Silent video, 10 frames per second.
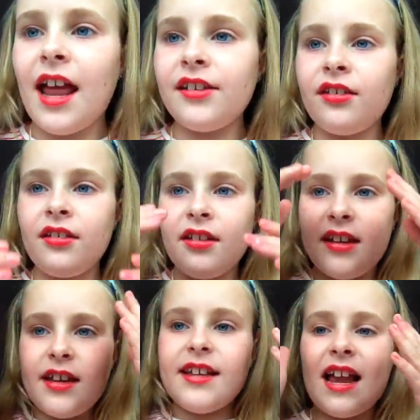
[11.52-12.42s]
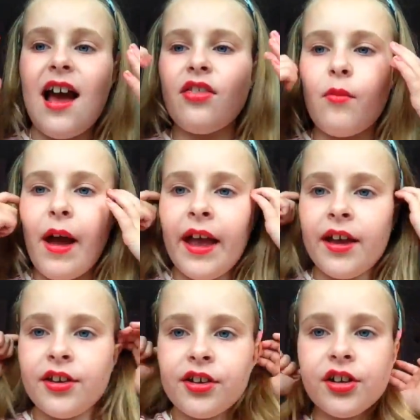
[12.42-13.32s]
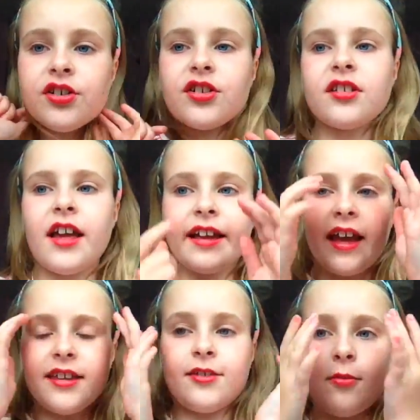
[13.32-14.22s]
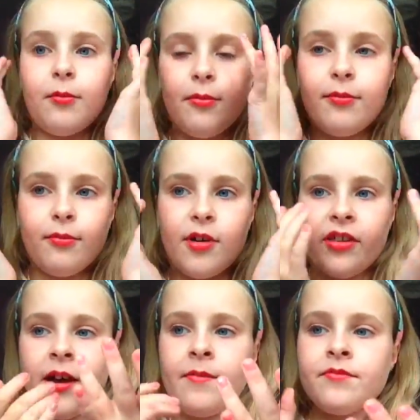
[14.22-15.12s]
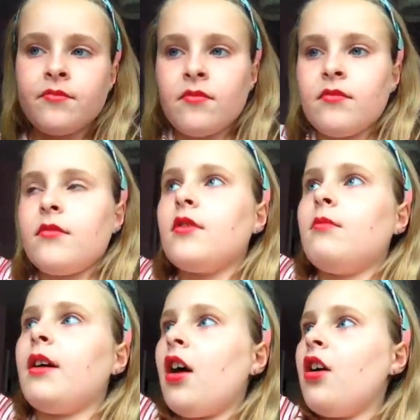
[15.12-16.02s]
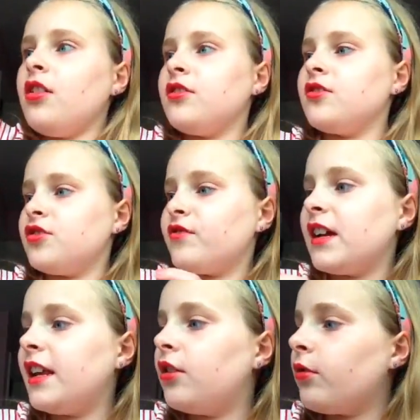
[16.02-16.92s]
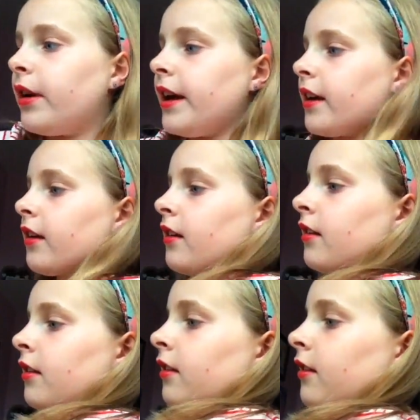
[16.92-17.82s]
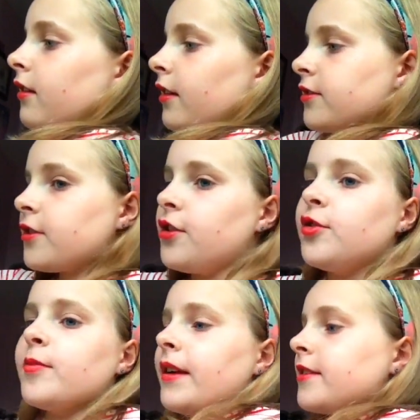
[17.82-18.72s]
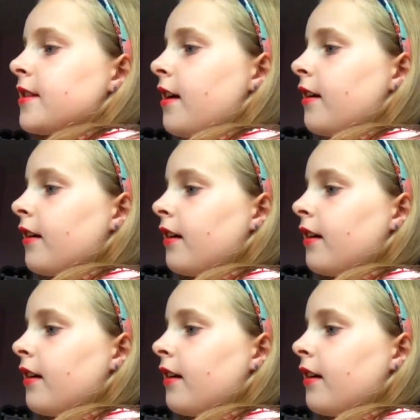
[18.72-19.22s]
then it's out the way and you can just like get on with it. The curtain's really annoying. Excuse me a sec.